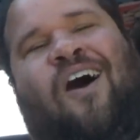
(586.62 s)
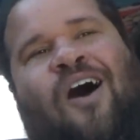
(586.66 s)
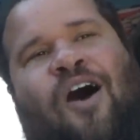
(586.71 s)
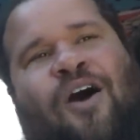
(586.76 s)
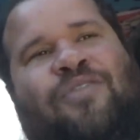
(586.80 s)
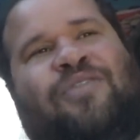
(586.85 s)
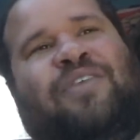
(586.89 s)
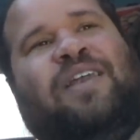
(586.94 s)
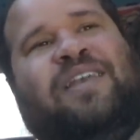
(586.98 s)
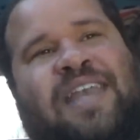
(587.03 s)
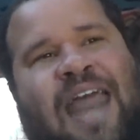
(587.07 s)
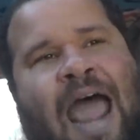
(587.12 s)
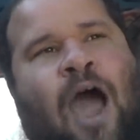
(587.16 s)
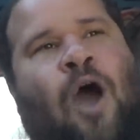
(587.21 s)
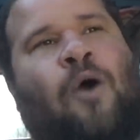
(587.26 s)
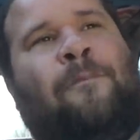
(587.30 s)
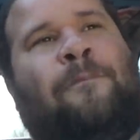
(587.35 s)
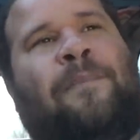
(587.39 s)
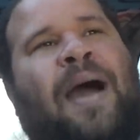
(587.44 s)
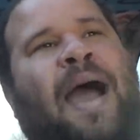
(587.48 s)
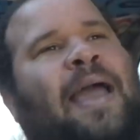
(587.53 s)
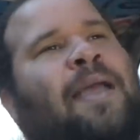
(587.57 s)
on the
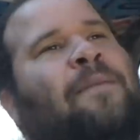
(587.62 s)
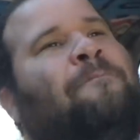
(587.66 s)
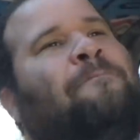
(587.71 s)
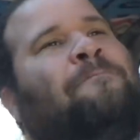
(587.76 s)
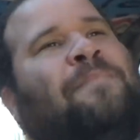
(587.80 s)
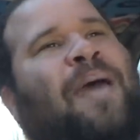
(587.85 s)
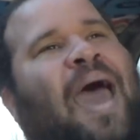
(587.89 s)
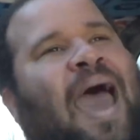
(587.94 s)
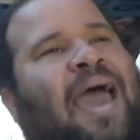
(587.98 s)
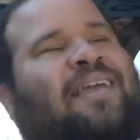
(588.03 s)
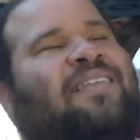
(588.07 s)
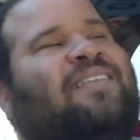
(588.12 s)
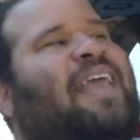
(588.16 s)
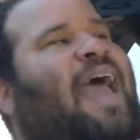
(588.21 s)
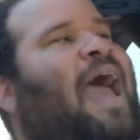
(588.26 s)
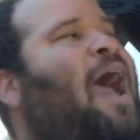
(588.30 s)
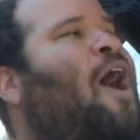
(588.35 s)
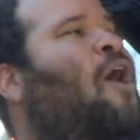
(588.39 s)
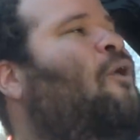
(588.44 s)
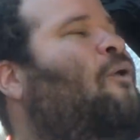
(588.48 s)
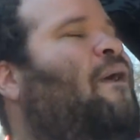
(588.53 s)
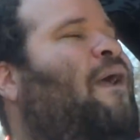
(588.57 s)
downpipe backed
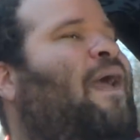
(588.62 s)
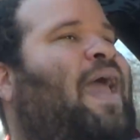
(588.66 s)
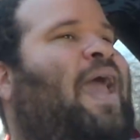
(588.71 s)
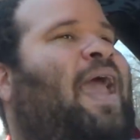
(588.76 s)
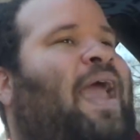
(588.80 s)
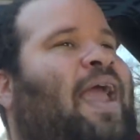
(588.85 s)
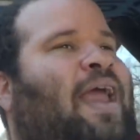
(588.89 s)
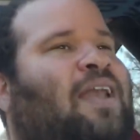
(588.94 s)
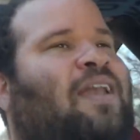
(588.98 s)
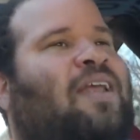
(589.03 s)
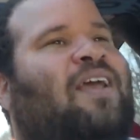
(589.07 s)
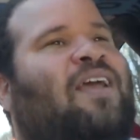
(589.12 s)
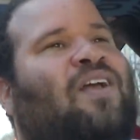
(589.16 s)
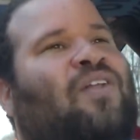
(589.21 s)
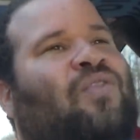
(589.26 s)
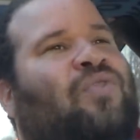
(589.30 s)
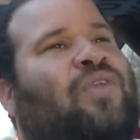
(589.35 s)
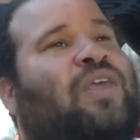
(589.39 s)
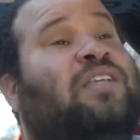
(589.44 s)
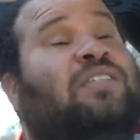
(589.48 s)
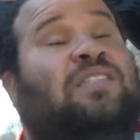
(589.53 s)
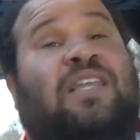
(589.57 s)
out, and
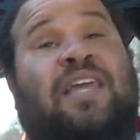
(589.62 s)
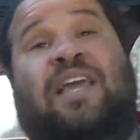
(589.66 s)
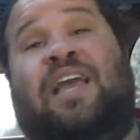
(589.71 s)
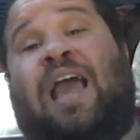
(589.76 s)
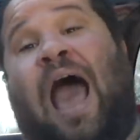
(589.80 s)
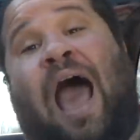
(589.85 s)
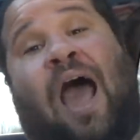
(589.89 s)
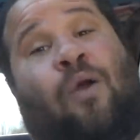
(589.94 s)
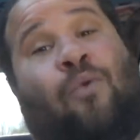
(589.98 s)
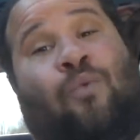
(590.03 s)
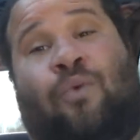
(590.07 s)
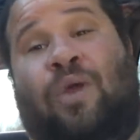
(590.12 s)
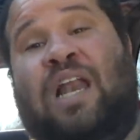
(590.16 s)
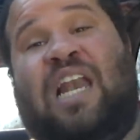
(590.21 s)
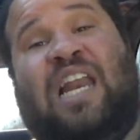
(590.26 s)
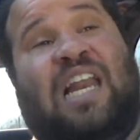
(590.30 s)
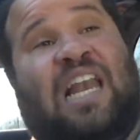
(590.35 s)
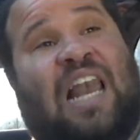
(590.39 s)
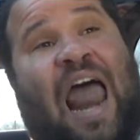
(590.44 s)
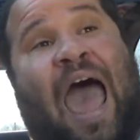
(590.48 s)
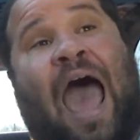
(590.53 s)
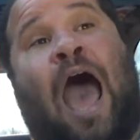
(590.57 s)
this thing got
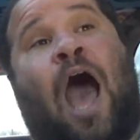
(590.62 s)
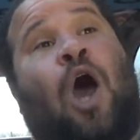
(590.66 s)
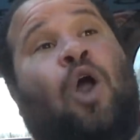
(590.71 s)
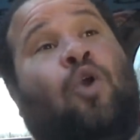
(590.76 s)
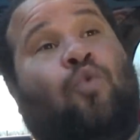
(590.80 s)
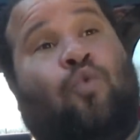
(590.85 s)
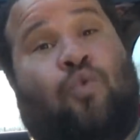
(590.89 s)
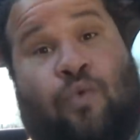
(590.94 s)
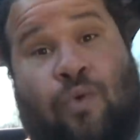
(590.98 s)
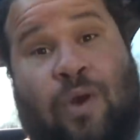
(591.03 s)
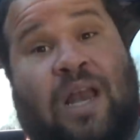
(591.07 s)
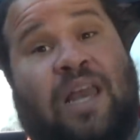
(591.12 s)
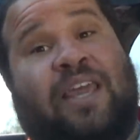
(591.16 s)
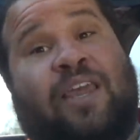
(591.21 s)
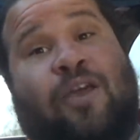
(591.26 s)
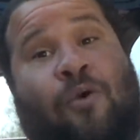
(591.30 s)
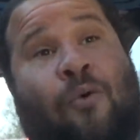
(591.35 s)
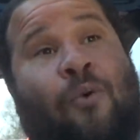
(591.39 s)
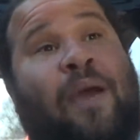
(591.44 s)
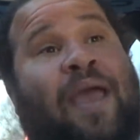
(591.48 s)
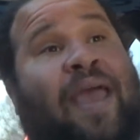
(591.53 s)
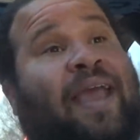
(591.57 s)
really loud really
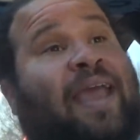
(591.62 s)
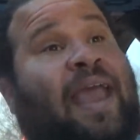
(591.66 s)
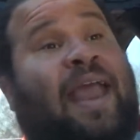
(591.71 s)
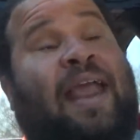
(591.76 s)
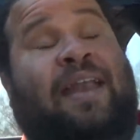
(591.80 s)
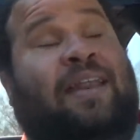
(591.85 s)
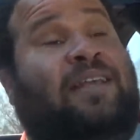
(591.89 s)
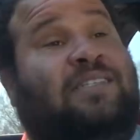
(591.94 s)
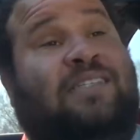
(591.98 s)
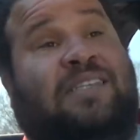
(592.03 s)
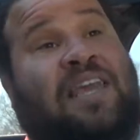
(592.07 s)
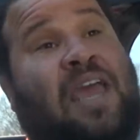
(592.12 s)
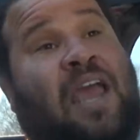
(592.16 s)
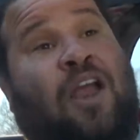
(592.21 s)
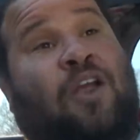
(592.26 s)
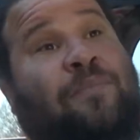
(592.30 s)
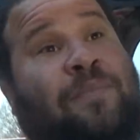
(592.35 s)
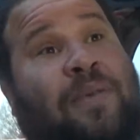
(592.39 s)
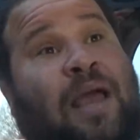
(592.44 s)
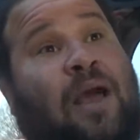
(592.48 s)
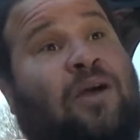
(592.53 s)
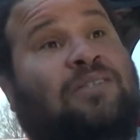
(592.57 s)
quick, and it
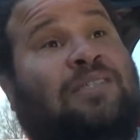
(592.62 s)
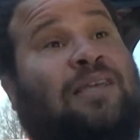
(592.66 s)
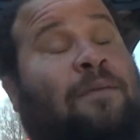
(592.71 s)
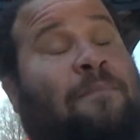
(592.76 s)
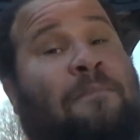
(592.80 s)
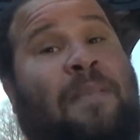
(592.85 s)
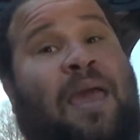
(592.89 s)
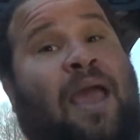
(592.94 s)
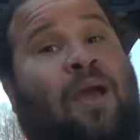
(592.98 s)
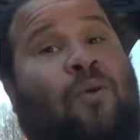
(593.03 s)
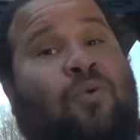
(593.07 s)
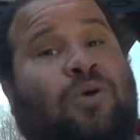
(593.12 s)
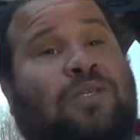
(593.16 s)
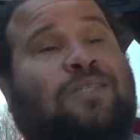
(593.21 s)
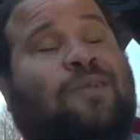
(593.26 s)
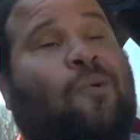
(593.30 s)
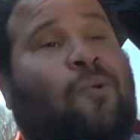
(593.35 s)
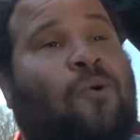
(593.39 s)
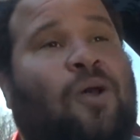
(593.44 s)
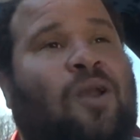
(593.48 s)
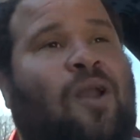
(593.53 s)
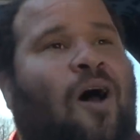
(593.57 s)
scared me. I was like, man, what's
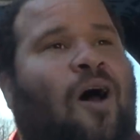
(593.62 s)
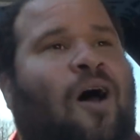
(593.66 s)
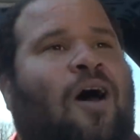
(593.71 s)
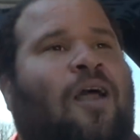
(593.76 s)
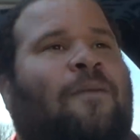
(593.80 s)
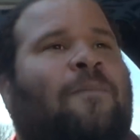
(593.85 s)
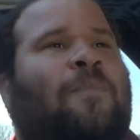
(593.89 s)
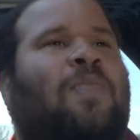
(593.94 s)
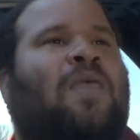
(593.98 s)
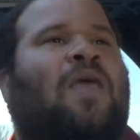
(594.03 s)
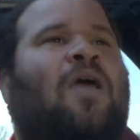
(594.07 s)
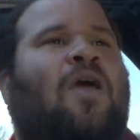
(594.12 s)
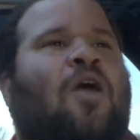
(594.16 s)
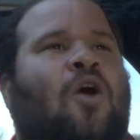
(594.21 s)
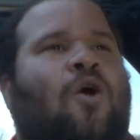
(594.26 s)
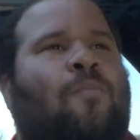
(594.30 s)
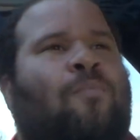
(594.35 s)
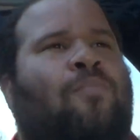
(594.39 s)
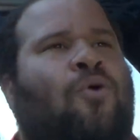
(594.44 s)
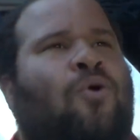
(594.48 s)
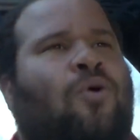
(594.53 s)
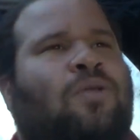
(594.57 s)
going on?
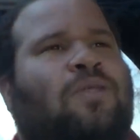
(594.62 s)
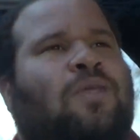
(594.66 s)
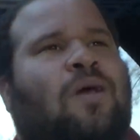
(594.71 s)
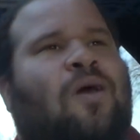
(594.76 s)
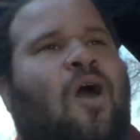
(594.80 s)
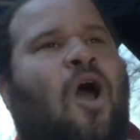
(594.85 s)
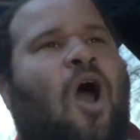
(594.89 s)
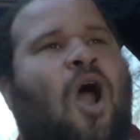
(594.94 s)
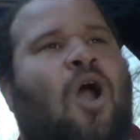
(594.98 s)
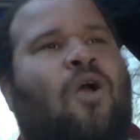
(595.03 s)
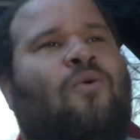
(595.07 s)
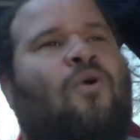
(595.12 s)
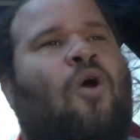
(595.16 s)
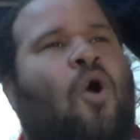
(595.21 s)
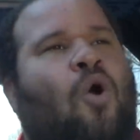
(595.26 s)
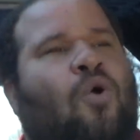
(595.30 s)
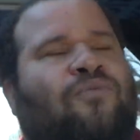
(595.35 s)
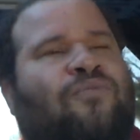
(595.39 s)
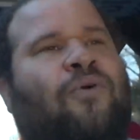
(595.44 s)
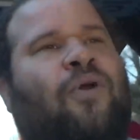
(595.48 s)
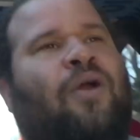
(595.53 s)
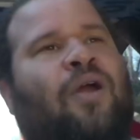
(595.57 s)
Pulled the car
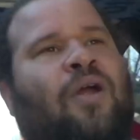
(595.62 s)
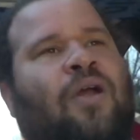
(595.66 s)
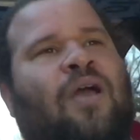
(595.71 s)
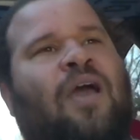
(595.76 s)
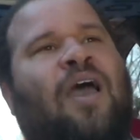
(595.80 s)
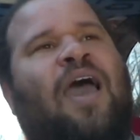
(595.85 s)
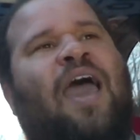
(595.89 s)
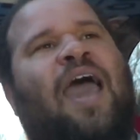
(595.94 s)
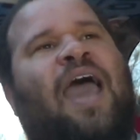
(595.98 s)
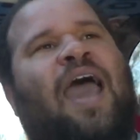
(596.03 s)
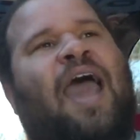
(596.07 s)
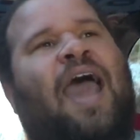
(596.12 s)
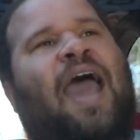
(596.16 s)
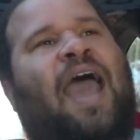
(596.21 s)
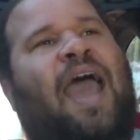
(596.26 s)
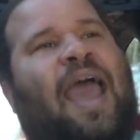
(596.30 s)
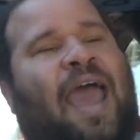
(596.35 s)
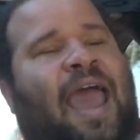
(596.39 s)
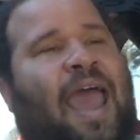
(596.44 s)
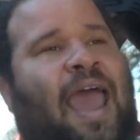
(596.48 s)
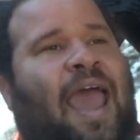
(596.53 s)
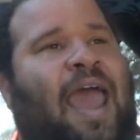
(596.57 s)
over
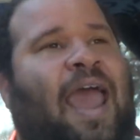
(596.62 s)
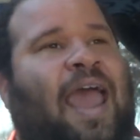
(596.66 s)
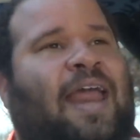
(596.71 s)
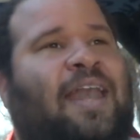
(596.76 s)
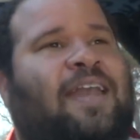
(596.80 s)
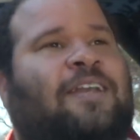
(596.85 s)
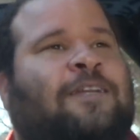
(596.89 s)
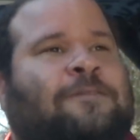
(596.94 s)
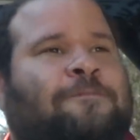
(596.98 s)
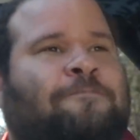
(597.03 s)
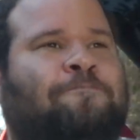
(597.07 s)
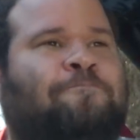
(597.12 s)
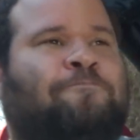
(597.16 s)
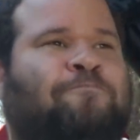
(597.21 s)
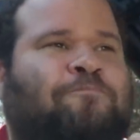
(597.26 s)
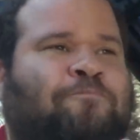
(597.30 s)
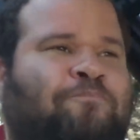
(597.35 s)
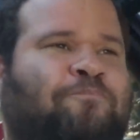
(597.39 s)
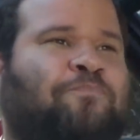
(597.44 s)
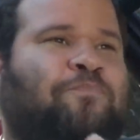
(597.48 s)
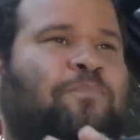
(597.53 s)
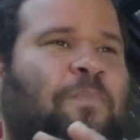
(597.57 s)
and
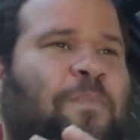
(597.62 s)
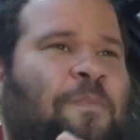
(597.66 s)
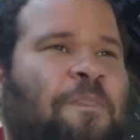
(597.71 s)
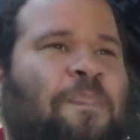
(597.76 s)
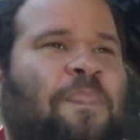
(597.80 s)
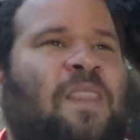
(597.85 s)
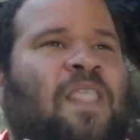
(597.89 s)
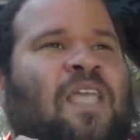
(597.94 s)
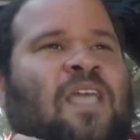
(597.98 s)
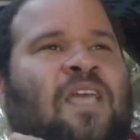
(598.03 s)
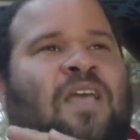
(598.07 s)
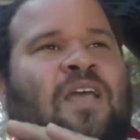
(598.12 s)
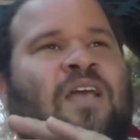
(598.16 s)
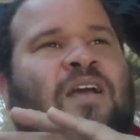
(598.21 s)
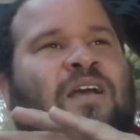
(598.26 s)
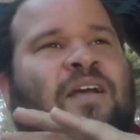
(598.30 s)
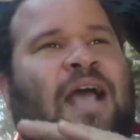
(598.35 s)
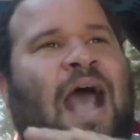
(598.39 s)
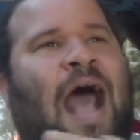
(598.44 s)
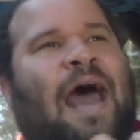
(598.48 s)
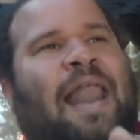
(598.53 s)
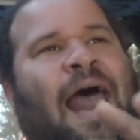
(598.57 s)

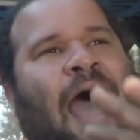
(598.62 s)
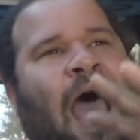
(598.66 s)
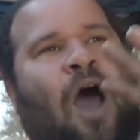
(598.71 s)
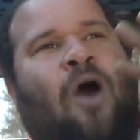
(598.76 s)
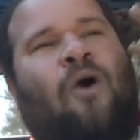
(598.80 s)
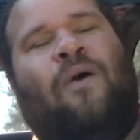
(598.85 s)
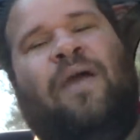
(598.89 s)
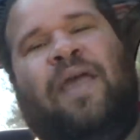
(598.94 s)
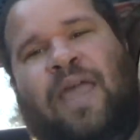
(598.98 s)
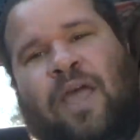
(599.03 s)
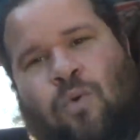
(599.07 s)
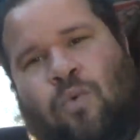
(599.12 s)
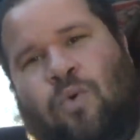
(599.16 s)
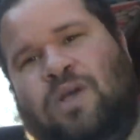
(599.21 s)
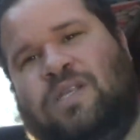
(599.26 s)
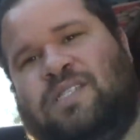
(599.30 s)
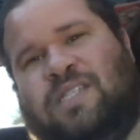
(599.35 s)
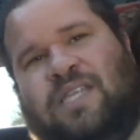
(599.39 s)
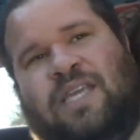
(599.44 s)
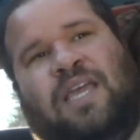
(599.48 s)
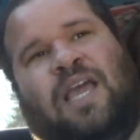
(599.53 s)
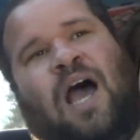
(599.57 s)
got out. It
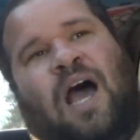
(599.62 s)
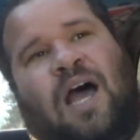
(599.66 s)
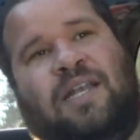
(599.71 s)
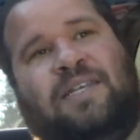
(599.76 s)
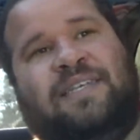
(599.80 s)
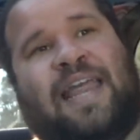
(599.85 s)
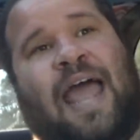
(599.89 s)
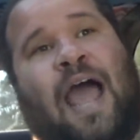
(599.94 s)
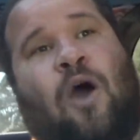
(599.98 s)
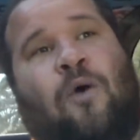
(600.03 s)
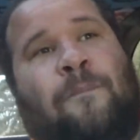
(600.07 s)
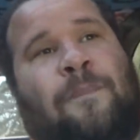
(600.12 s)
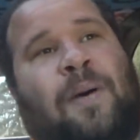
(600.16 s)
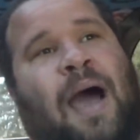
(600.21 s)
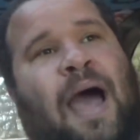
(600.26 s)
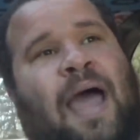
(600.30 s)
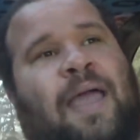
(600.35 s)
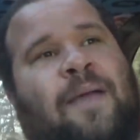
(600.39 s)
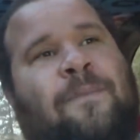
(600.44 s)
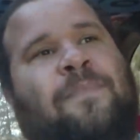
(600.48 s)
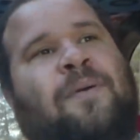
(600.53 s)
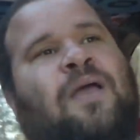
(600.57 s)
was the
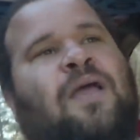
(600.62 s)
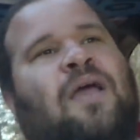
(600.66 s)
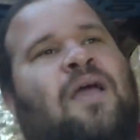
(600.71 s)
downpipe.